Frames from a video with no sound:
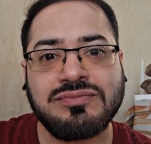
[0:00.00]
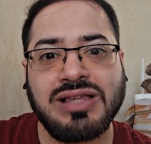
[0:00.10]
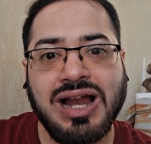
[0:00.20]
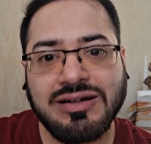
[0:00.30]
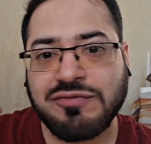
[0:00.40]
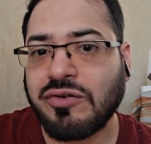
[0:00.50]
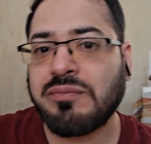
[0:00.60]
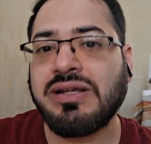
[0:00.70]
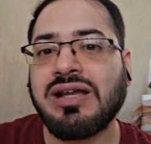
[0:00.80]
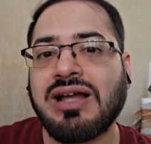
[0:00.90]
that for
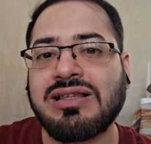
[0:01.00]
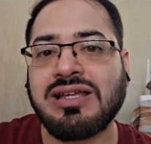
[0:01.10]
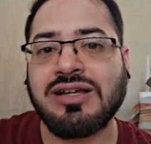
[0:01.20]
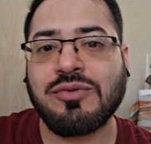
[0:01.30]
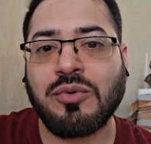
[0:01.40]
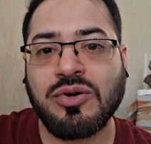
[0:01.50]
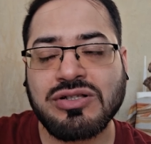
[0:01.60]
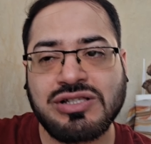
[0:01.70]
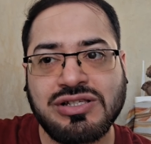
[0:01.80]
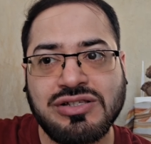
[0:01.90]
me i think
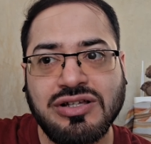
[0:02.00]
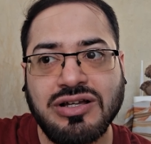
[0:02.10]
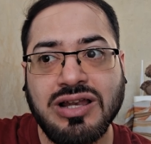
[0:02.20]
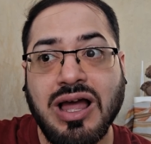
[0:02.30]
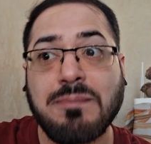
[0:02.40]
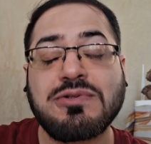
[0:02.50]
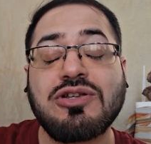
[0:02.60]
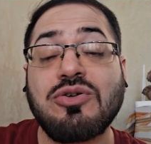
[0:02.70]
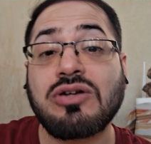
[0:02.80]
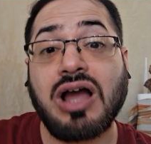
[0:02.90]
was an
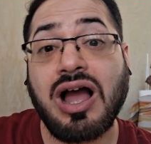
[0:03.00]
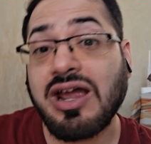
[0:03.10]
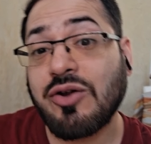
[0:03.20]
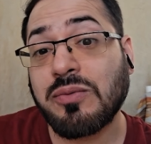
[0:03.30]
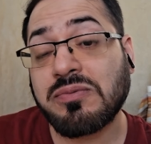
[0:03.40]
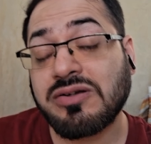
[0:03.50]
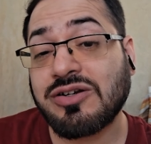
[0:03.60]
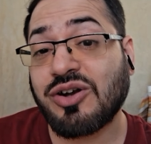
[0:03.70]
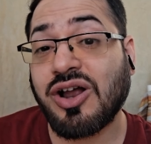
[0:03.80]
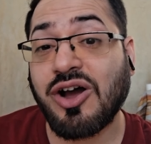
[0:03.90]
absolute eye opener
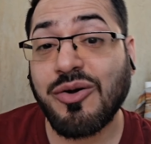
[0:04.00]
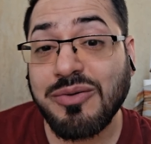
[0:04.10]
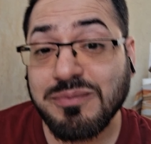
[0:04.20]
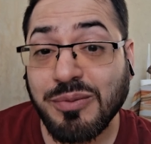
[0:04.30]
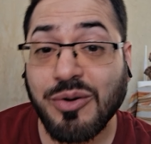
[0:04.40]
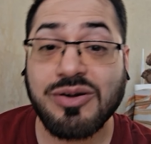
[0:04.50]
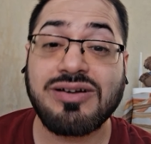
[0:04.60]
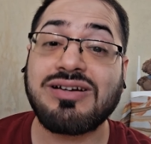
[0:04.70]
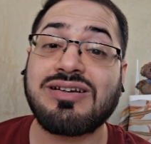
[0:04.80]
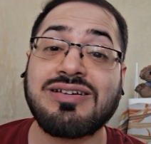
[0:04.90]
on how
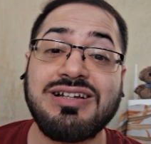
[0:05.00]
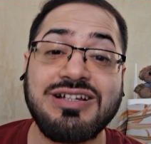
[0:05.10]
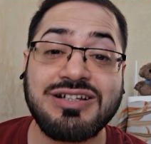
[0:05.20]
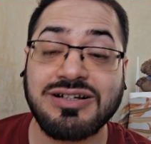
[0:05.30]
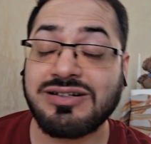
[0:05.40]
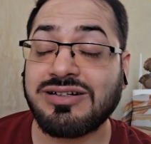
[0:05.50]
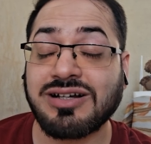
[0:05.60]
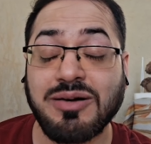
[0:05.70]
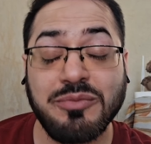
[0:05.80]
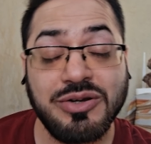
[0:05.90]
important re- uh,
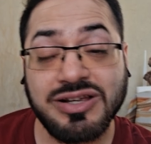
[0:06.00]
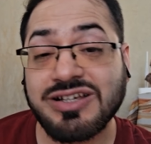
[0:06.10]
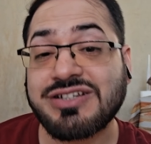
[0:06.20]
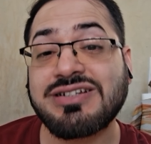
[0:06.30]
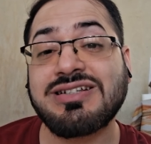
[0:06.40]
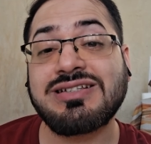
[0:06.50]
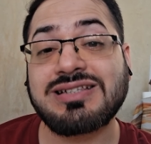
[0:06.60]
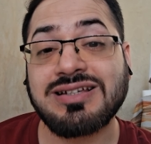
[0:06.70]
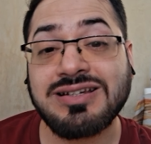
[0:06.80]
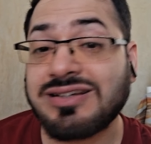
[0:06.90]
communication
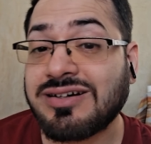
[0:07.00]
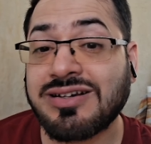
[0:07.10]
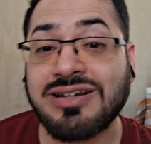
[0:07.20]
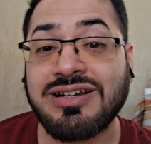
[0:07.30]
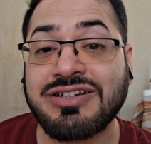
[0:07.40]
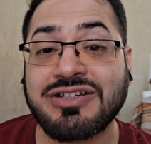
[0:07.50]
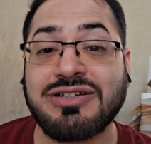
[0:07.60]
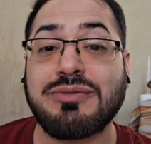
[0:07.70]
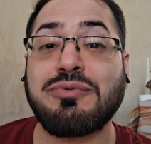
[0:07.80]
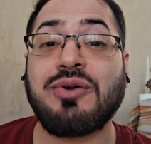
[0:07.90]
is in a
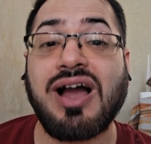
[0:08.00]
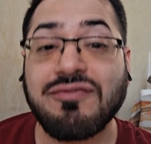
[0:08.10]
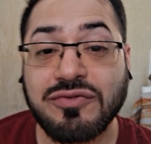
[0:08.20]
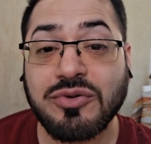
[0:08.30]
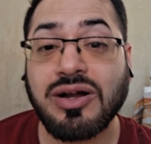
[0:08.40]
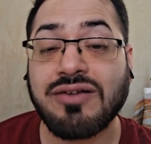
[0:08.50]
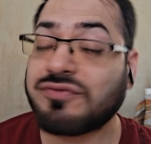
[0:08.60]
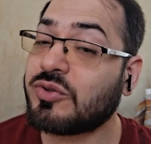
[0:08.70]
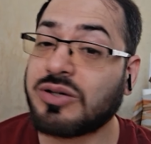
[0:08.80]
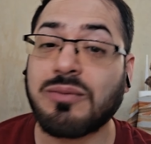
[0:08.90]
relationship you have to
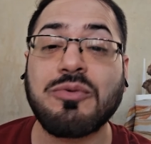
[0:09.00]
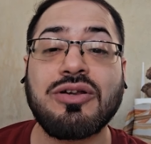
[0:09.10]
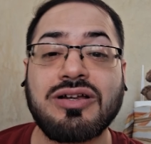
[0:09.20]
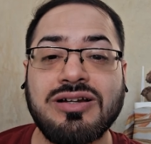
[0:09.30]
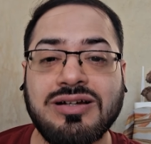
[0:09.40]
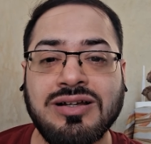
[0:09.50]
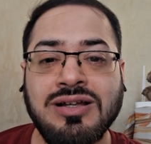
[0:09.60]
have to communicate